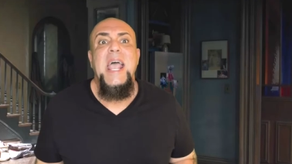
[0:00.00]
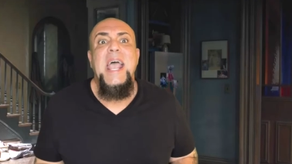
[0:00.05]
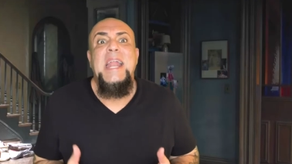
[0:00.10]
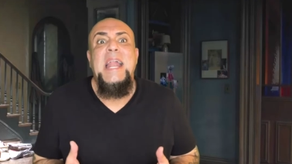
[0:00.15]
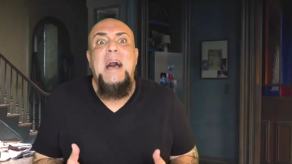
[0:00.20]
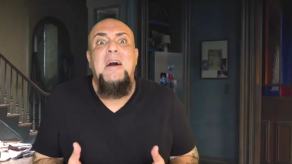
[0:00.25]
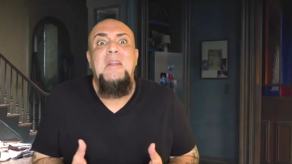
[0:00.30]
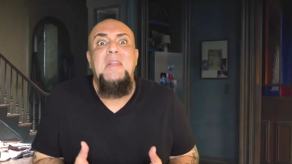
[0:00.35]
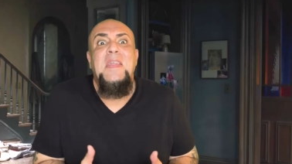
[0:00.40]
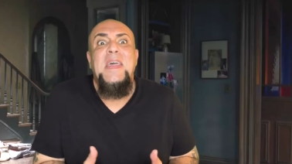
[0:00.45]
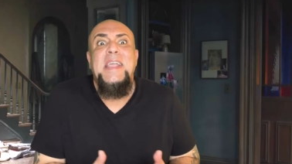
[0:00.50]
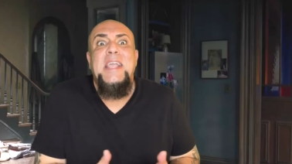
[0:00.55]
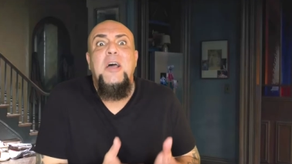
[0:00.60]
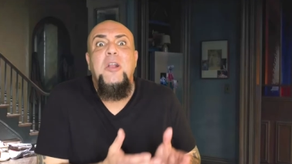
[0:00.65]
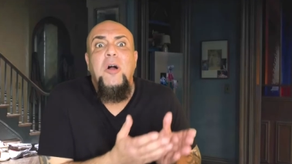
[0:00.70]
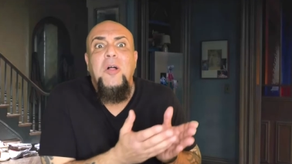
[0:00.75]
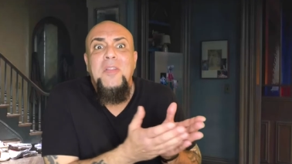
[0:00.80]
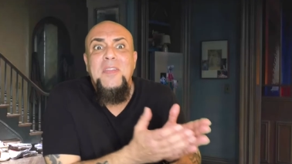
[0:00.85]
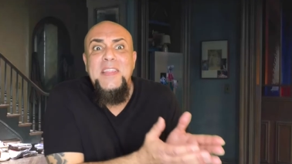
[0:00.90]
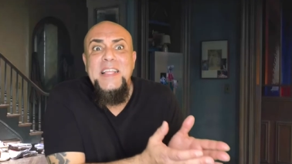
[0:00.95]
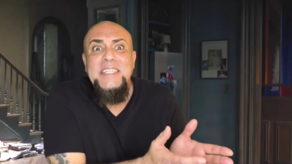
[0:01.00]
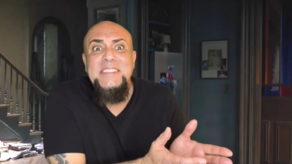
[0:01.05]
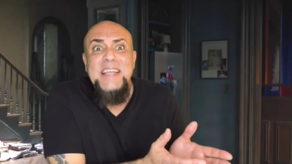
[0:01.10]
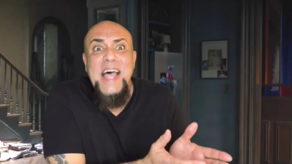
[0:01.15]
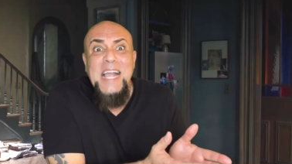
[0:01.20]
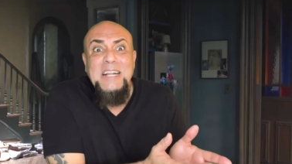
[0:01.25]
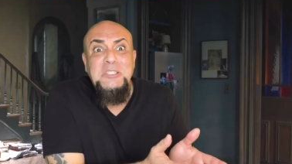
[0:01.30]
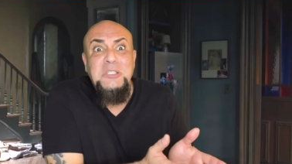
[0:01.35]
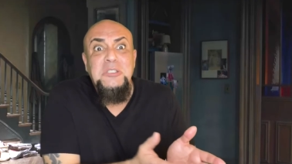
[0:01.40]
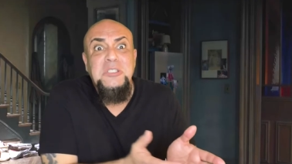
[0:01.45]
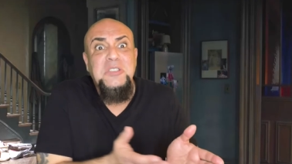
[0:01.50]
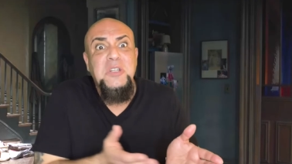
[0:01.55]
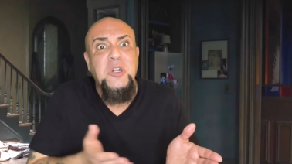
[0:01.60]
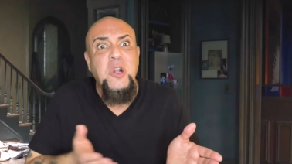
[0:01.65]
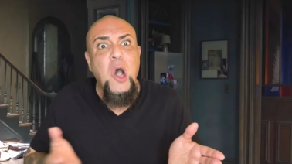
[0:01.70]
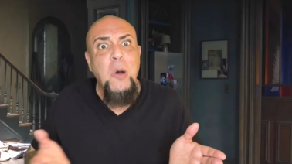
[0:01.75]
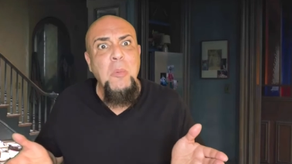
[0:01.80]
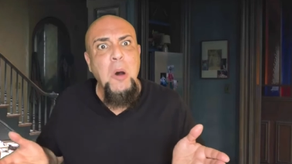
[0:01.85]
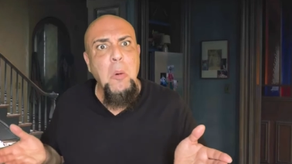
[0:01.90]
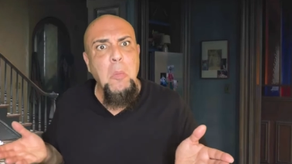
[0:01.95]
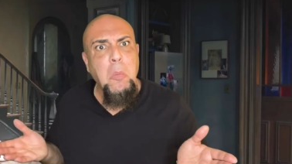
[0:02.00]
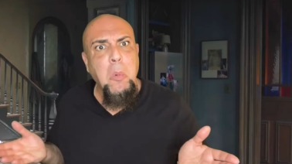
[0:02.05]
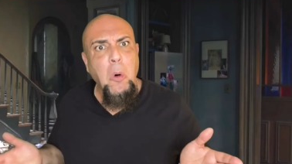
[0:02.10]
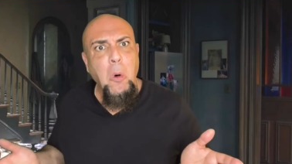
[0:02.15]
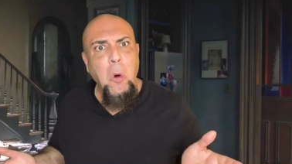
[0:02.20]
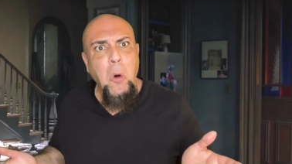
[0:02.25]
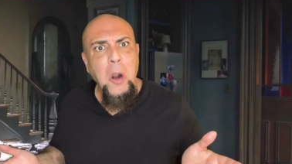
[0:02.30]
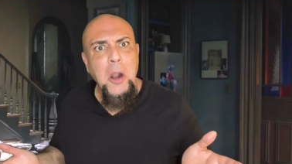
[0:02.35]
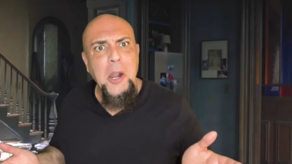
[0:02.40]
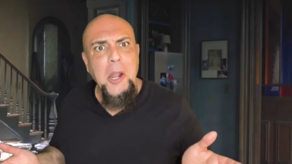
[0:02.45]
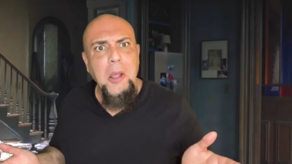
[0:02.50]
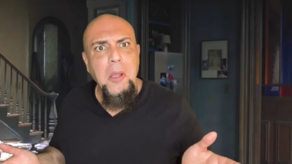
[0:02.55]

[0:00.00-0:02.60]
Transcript: And how did they get all of these actors to come on board?